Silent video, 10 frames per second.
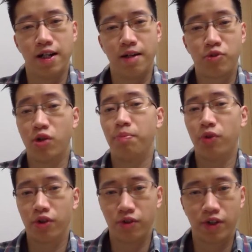job
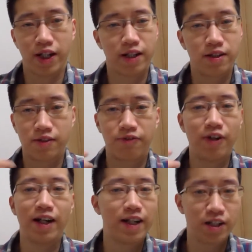board. Okay, it's
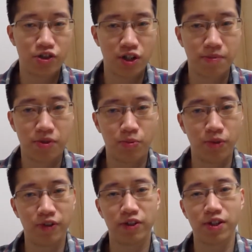find any jobs
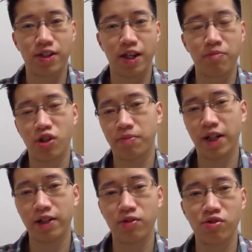within the same job
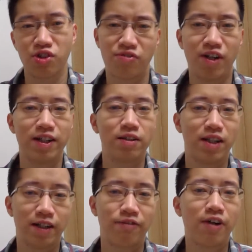titles. Just find out
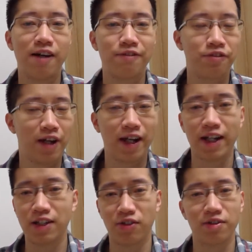like 5 to
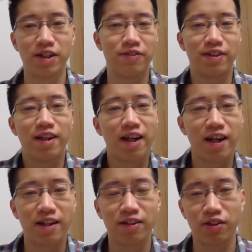8 or even
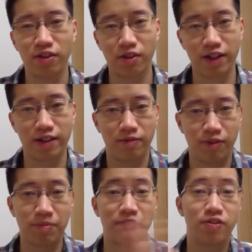10, and
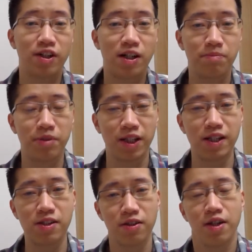from different
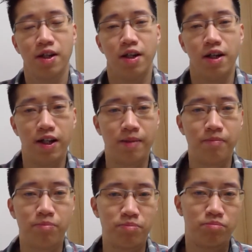companies.
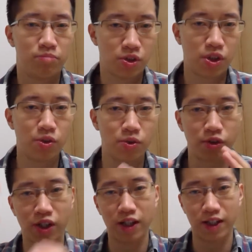So
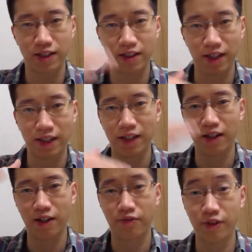you got
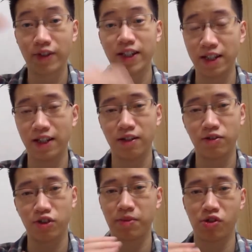a very
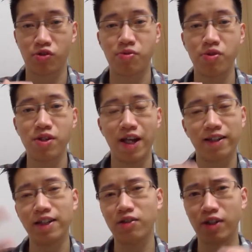detailed job descriptions,
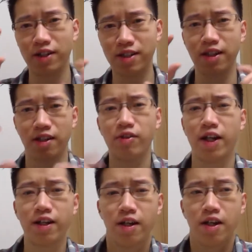and then you can see,
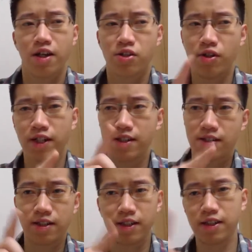okay, so I can
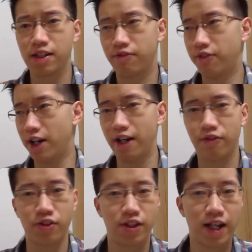study these
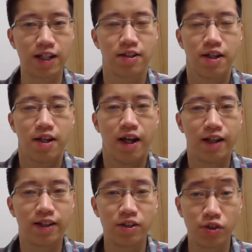5 or 8,
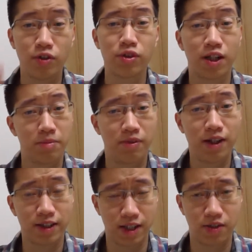and then the
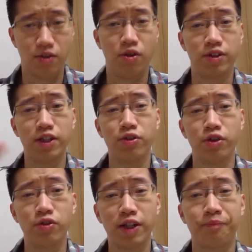commonalities, and then
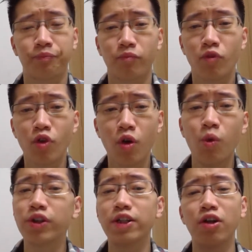that
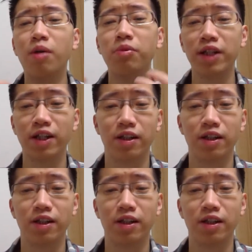what they normally